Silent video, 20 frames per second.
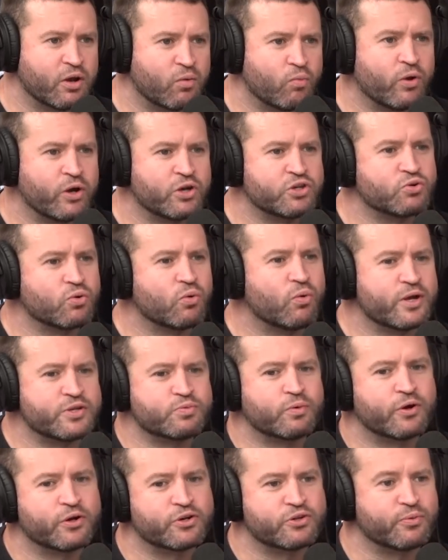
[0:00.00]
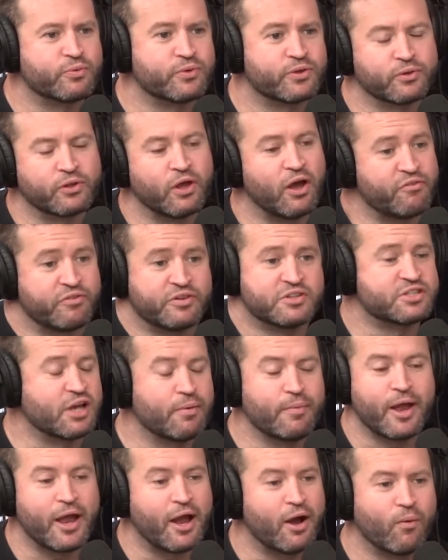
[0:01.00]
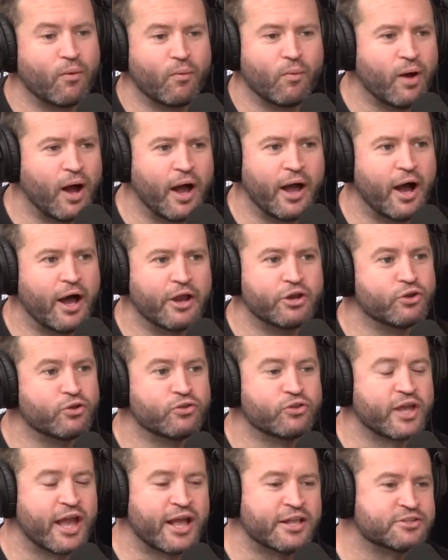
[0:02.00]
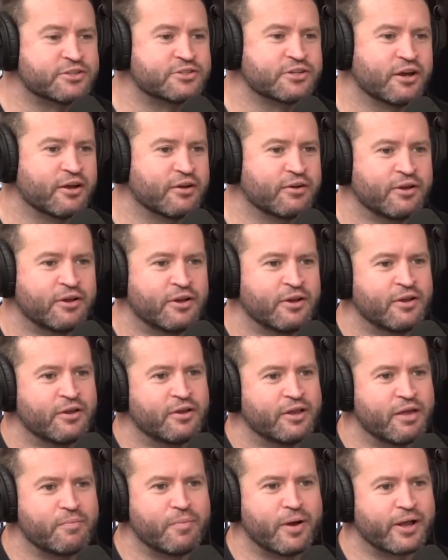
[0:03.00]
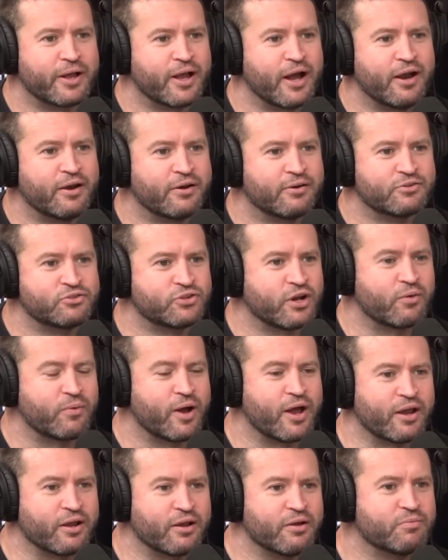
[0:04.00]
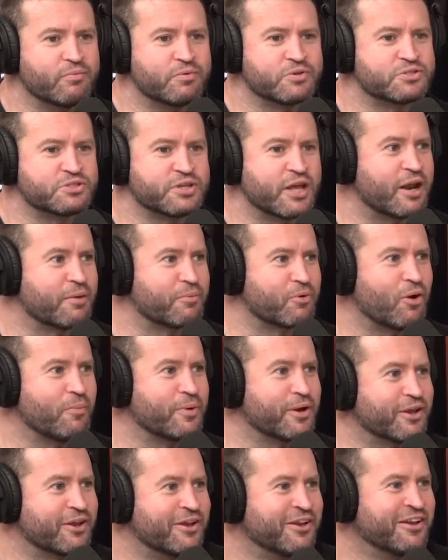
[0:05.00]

What did you always want to do with your life? And somehow I knew the answer in my gut straight away. It was stand-up comedy.